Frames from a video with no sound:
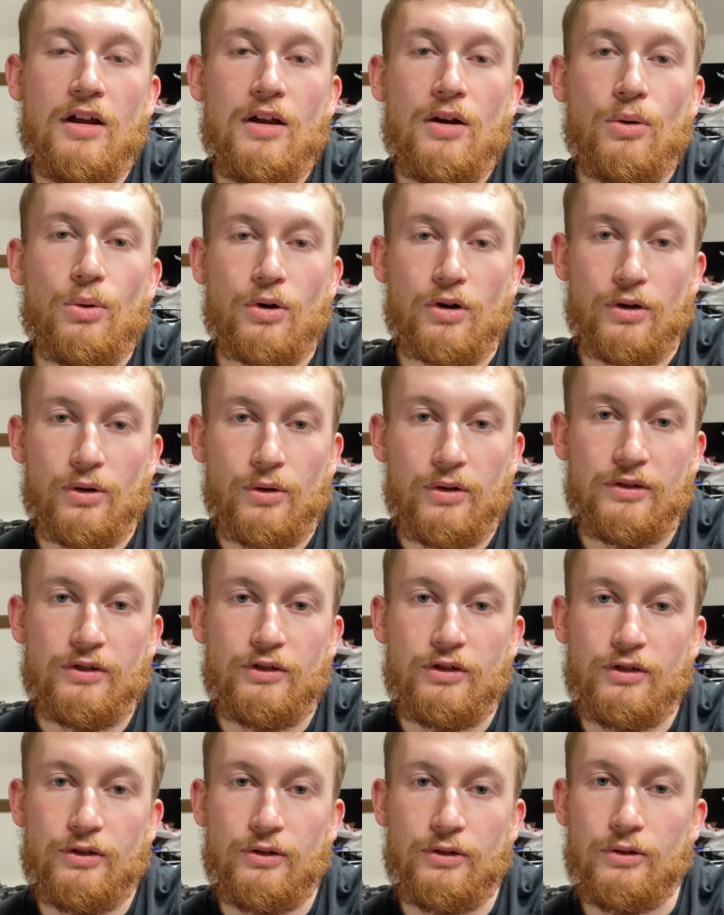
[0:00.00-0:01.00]
we're going
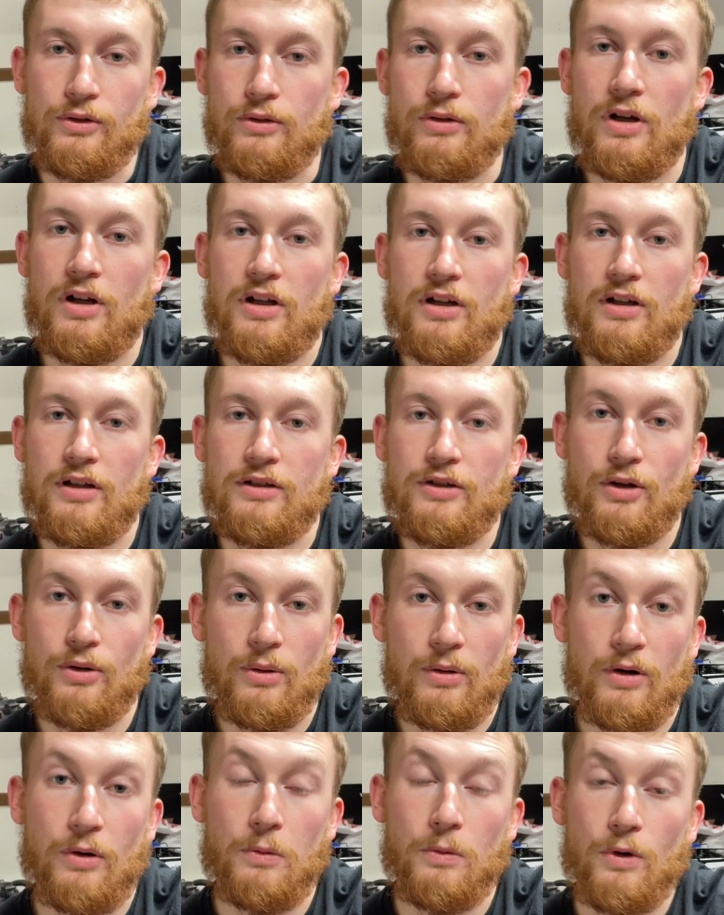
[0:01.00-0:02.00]
to go
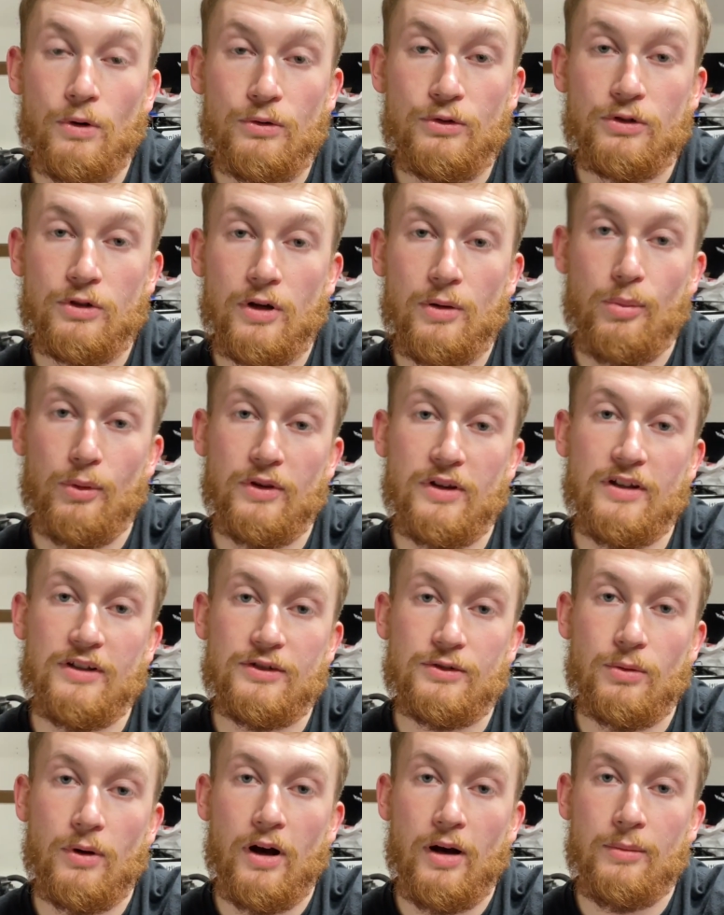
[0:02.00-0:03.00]
on a road trip with these
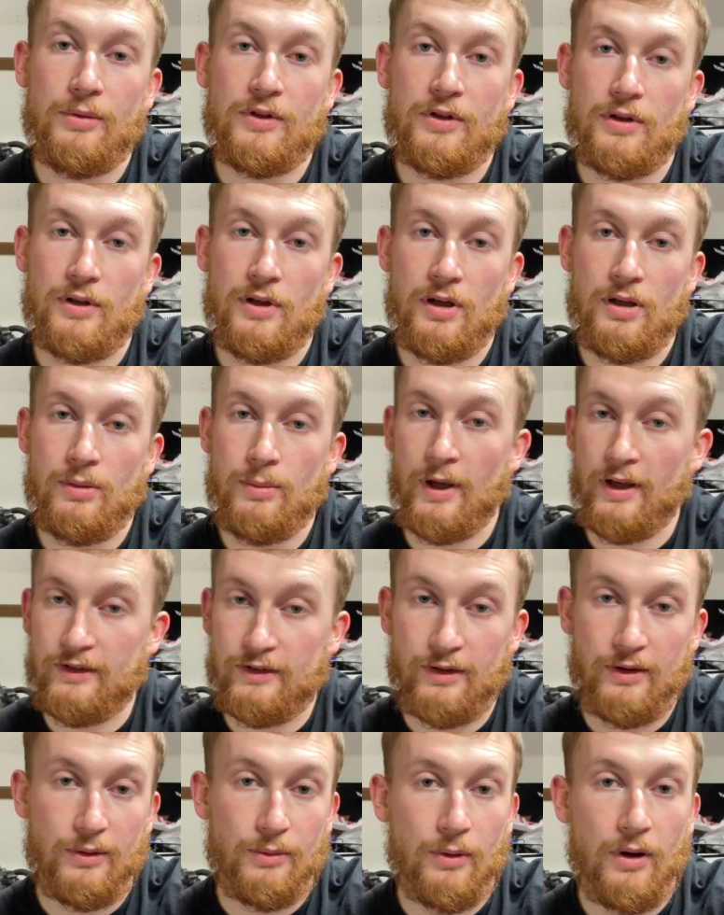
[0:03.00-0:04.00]
swaps,
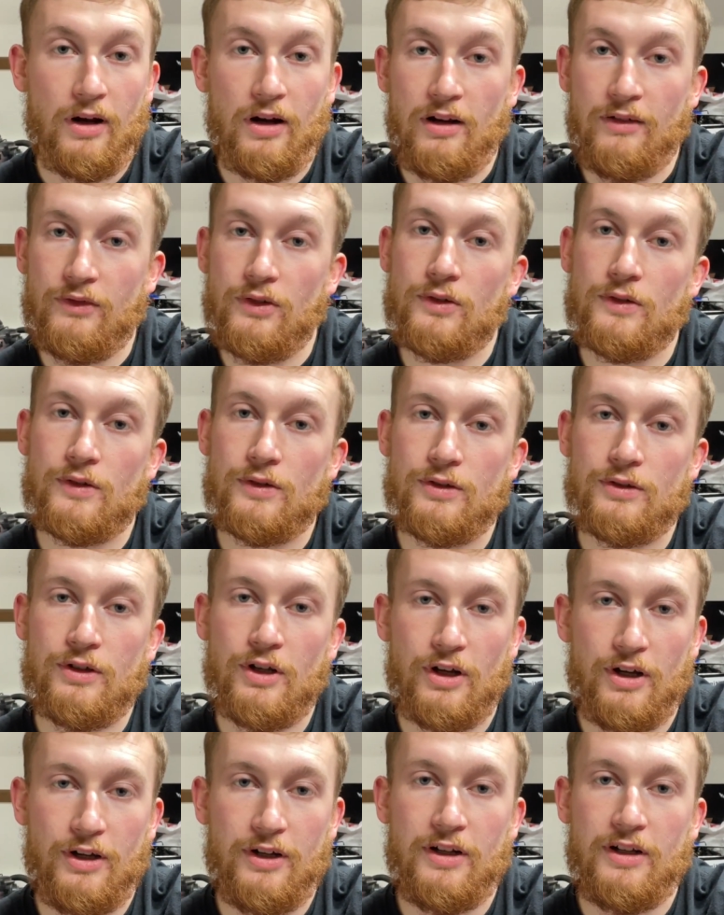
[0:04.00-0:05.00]
basically right after they're
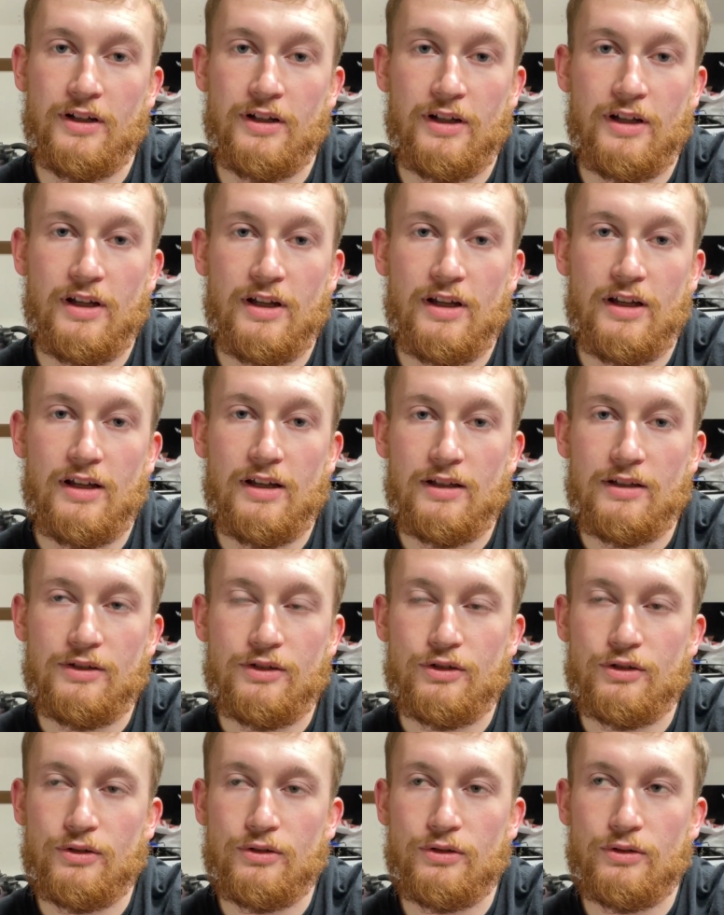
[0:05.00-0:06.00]
done,
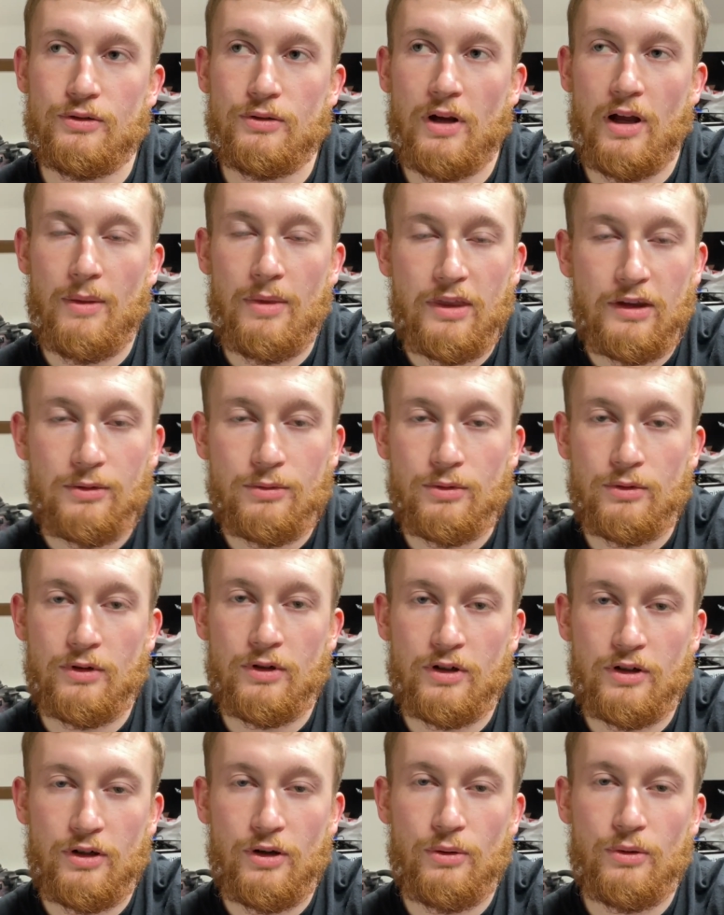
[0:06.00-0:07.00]
to, I think we're going
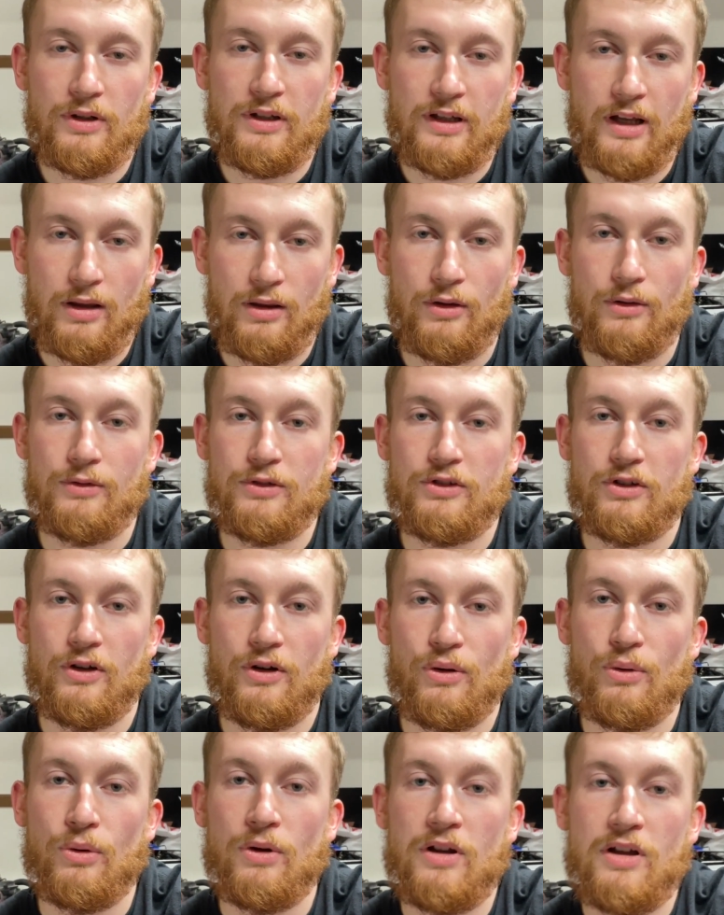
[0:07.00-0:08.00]
to go to
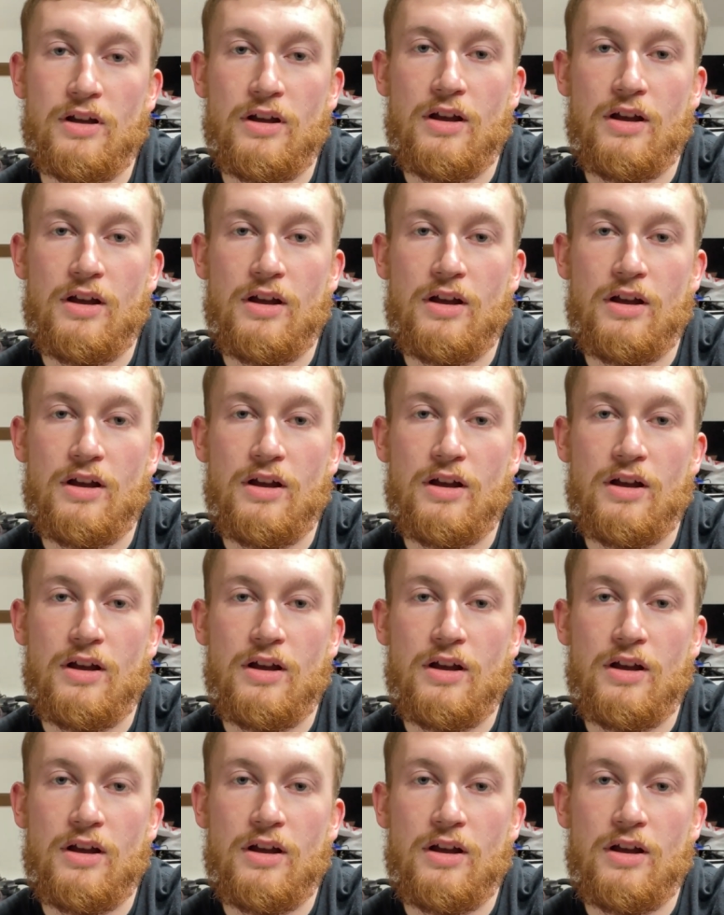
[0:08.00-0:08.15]
Yellowstone,